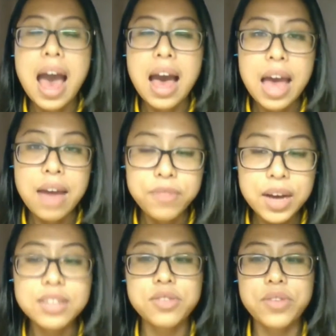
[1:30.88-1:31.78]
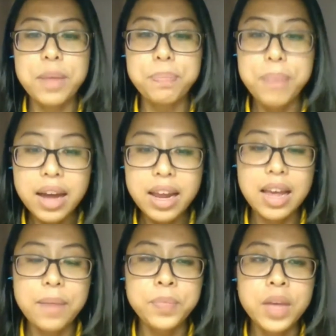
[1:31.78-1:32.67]
Advisory
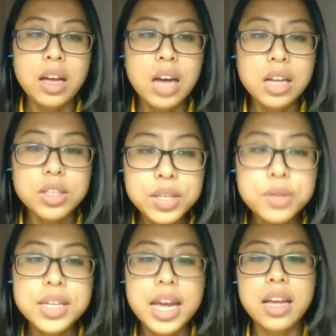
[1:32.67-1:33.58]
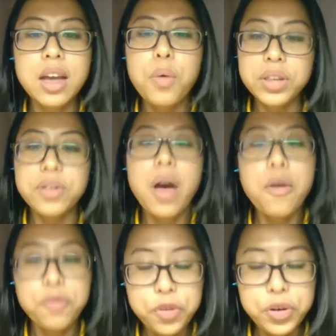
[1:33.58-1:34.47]
Body, consulting with
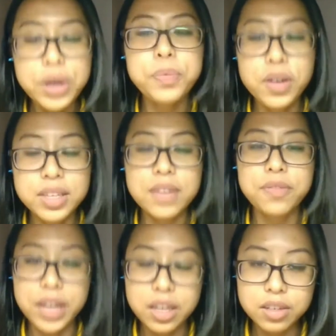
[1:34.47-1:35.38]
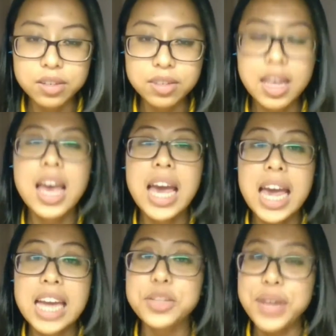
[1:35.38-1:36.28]
foreign policy figures
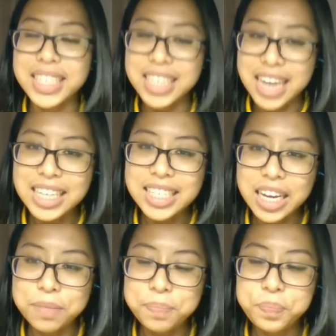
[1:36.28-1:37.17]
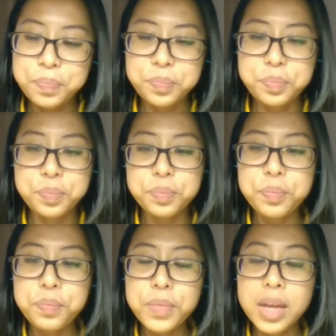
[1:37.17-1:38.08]
in 2019.
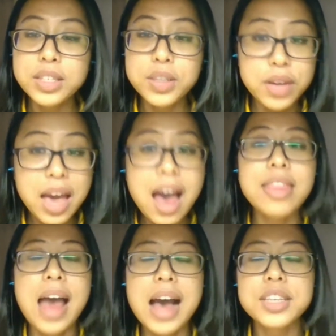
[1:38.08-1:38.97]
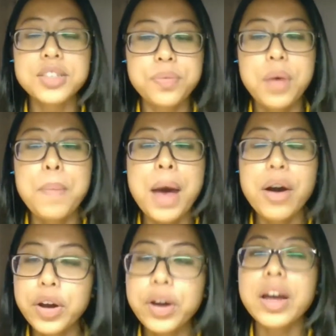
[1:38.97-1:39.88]
So yeah, that's about
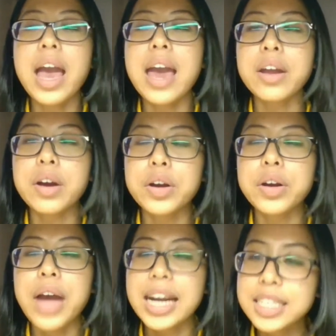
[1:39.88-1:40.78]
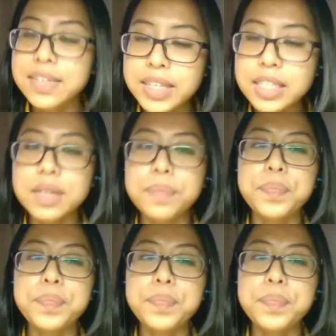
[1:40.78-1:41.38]
her and her activism.